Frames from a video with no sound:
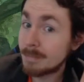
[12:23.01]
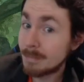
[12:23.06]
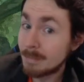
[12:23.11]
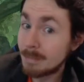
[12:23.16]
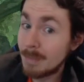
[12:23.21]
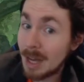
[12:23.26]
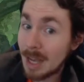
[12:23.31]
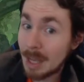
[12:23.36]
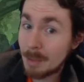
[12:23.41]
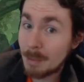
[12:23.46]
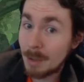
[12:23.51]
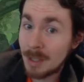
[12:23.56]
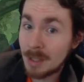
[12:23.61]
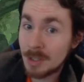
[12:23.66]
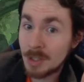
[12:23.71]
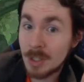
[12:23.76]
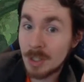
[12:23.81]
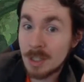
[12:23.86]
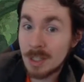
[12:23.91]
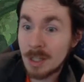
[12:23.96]
My
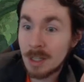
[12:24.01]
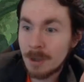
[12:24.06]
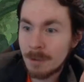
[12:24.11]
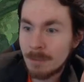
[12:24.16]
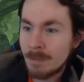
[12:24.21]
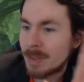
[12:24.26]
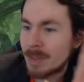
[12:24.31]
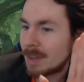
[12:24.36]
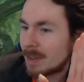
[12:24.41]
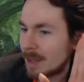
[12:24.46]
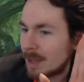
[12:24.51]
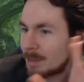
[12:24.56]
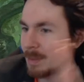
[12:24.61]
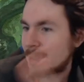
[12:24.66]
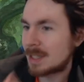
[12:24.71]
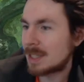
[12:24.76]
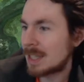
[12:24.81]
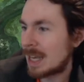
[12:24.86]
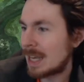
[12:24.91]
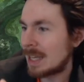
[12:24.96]
apologies there.
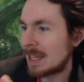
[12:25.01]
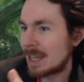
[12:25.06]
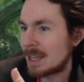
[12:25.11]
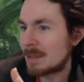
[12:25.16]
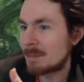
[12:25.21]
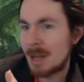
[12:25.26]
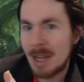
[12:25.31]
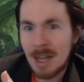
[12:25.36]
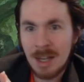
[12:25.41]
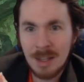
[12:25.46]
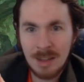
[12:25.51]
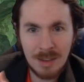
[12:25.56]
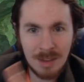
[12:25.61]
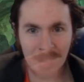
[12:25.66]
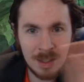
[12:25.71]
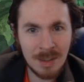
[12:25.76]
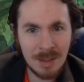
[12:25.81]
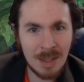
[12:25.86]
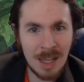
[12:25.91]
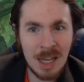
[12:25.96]
I'm, i like math,
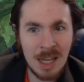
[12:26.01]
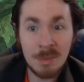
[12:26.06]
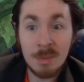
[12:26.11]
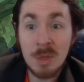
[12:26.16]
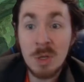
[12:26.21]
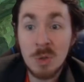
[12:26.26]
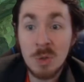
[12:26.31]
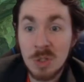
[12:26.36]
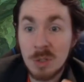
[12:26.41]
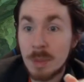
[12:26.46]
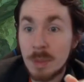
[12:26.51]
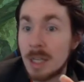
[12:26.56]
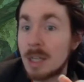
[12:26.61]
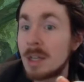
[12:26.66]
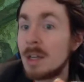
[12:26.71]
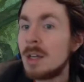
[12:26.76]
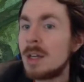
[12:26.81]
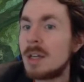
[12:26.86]
and that amused me.